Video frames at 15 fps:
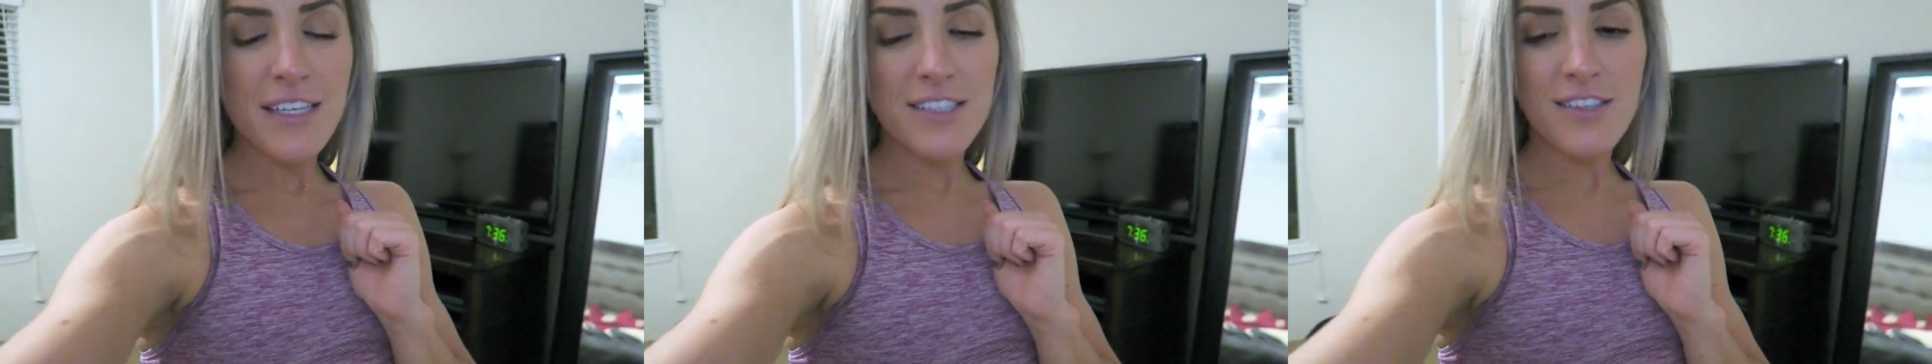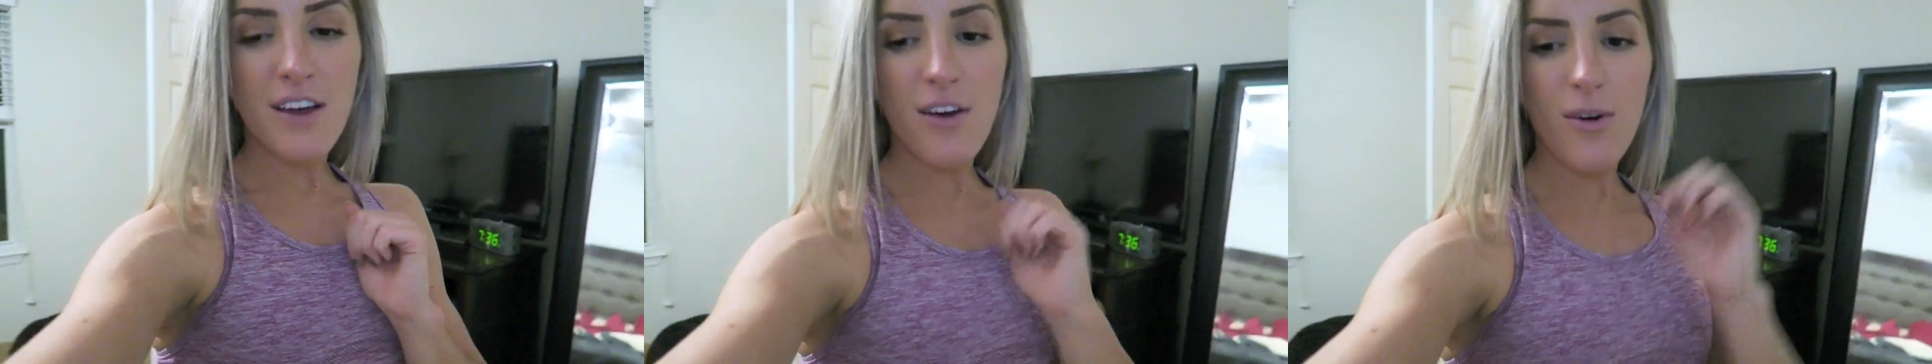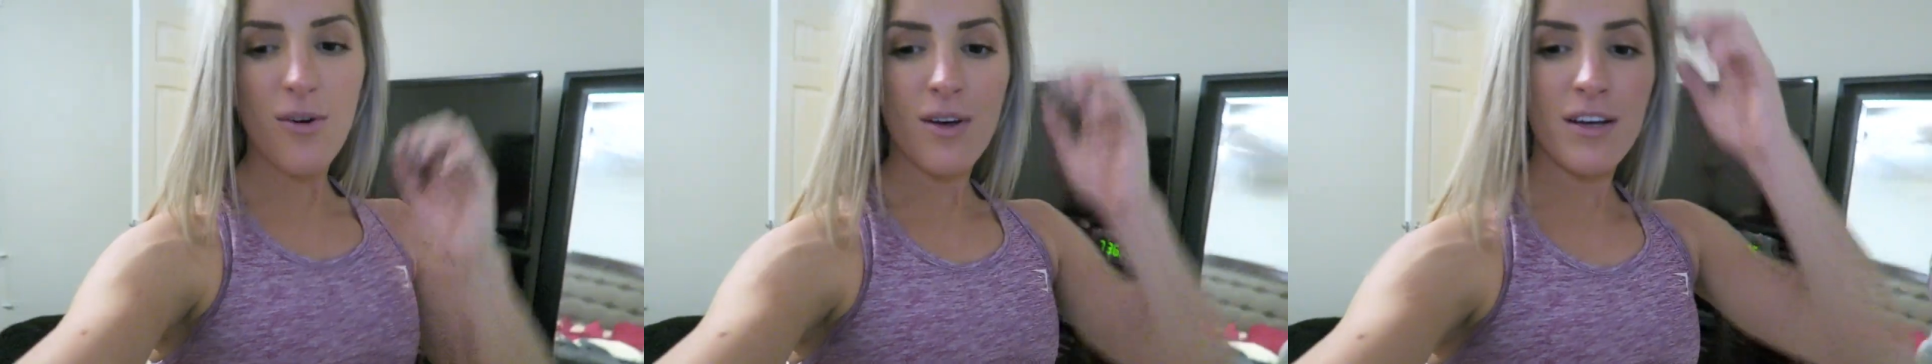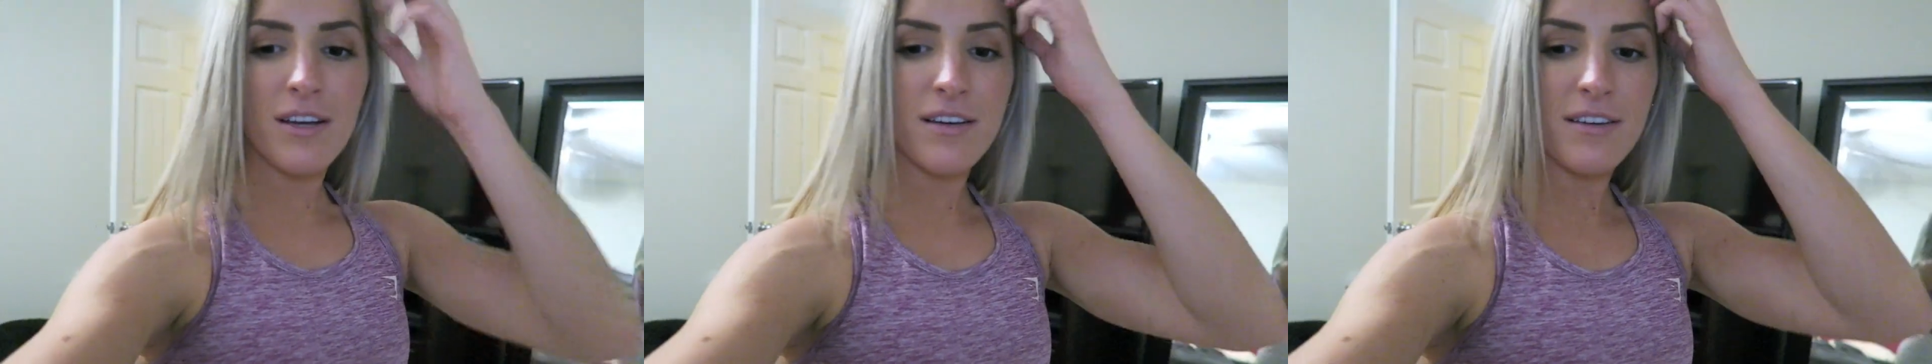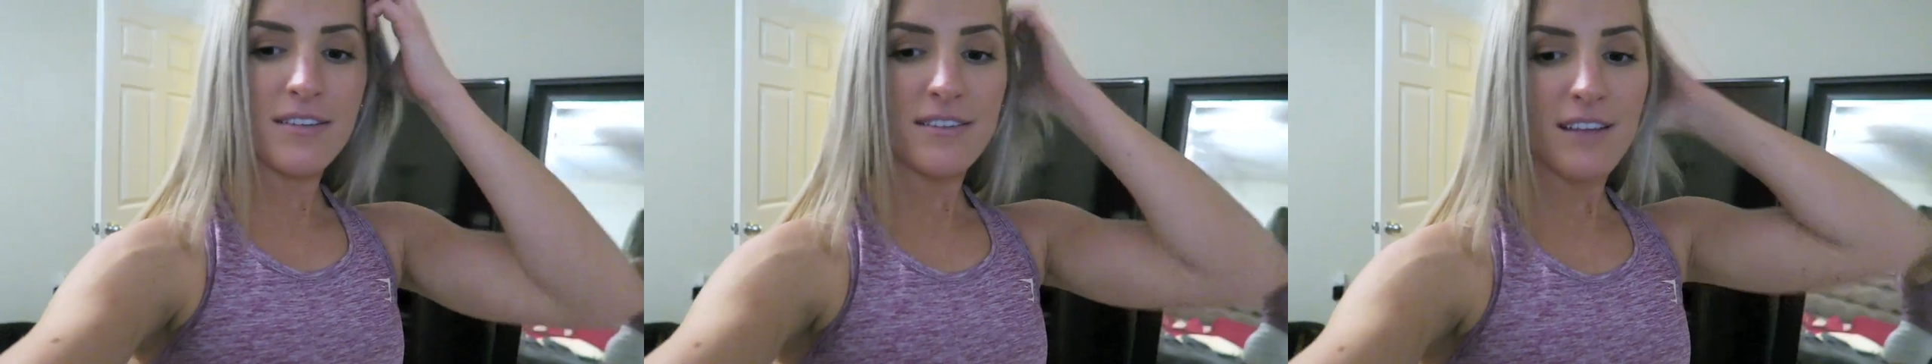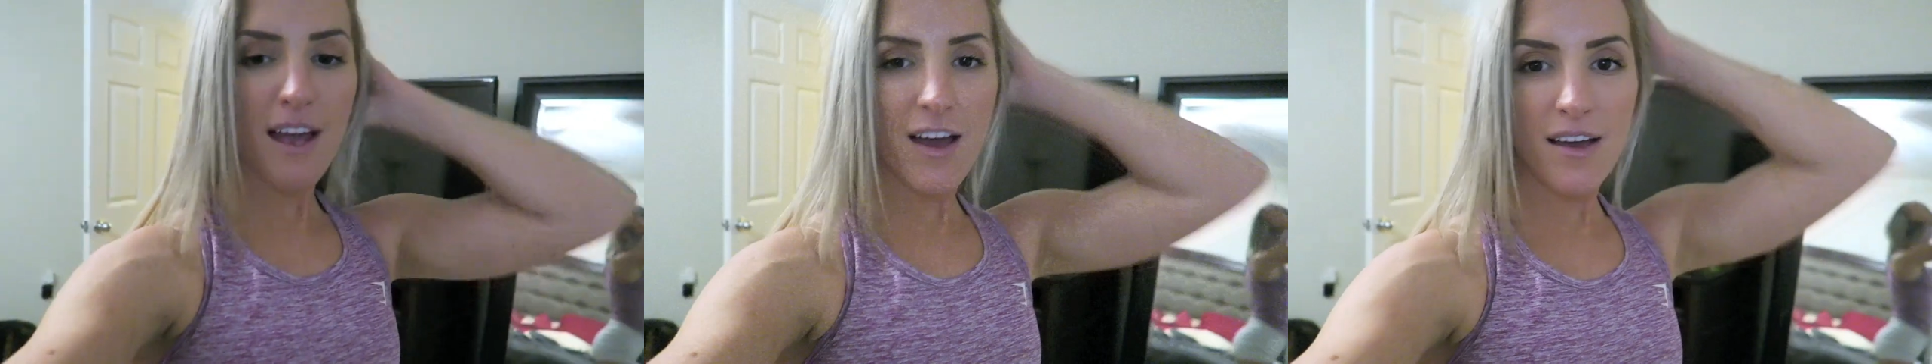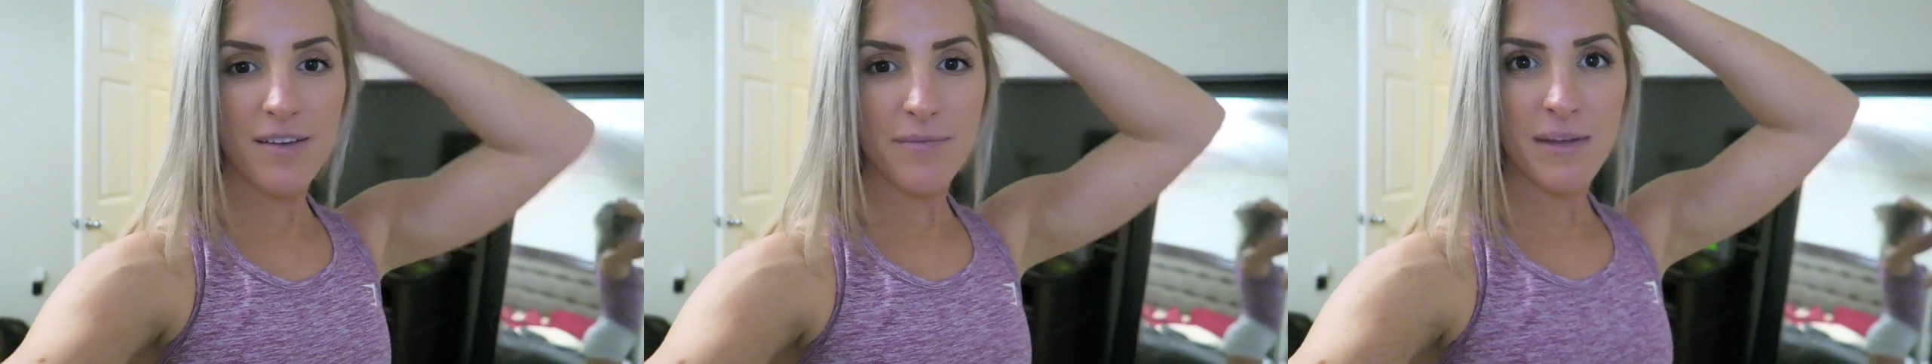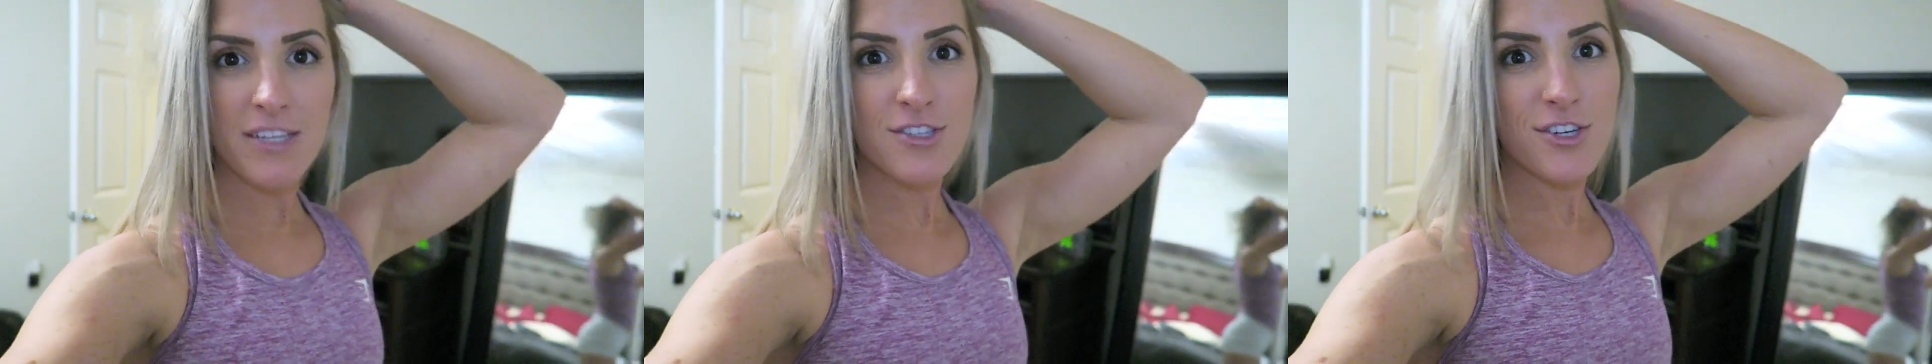So yeah,
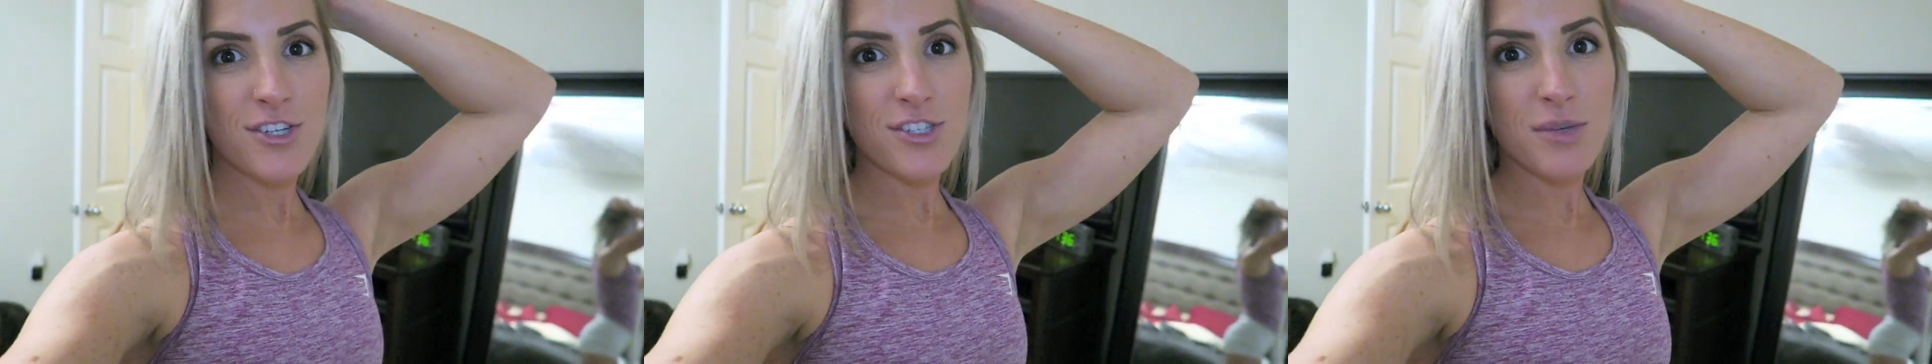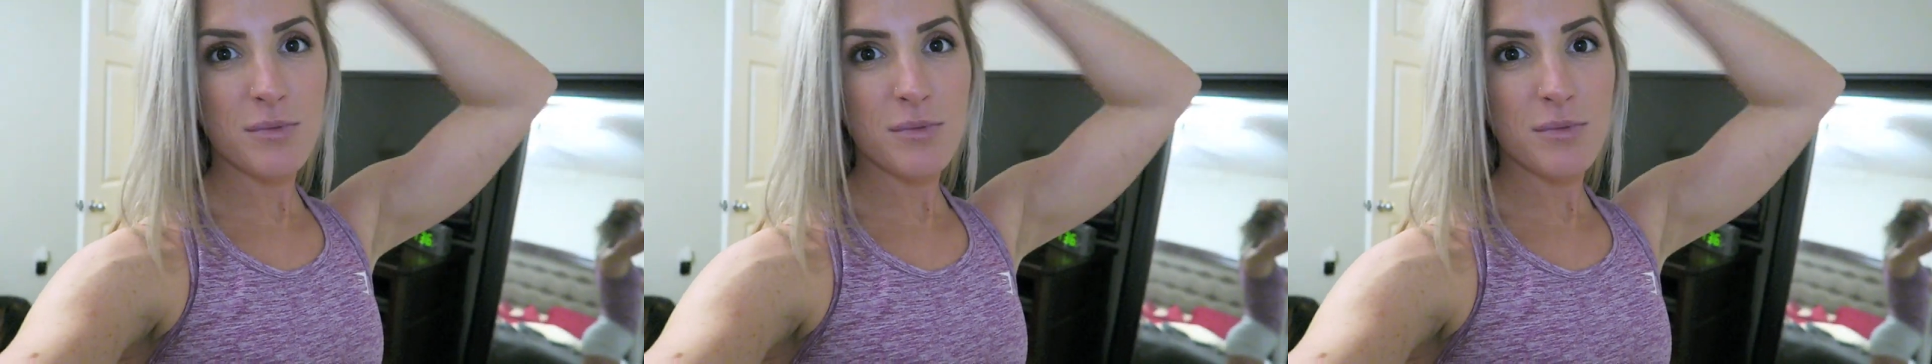make sure you're